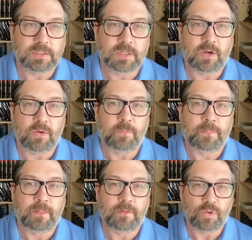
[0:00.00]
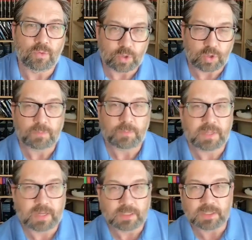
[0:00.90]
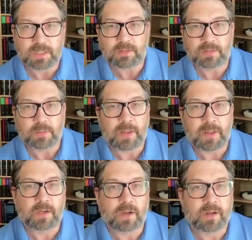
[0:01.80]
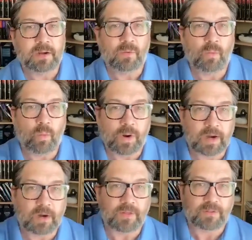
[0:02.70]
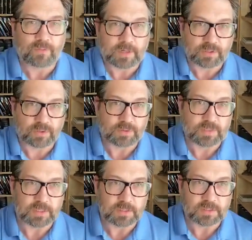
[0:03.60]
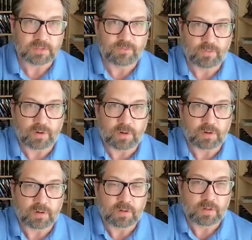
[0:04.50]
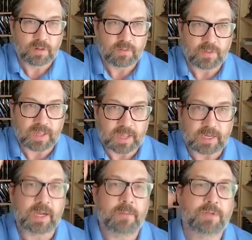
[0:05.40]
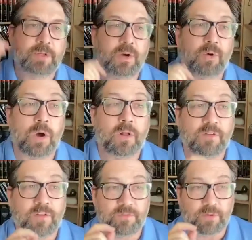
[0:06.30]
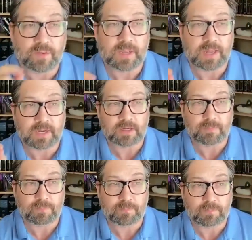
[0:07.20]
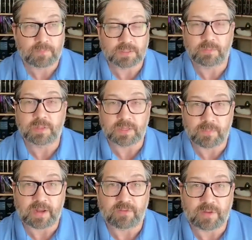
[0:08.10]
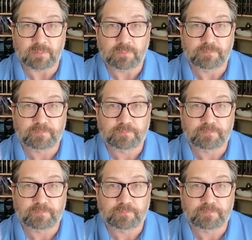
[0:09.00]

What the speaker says: So you could potentially, depending on where the threshold is for the income to qualify for the Canada Disability Benefit.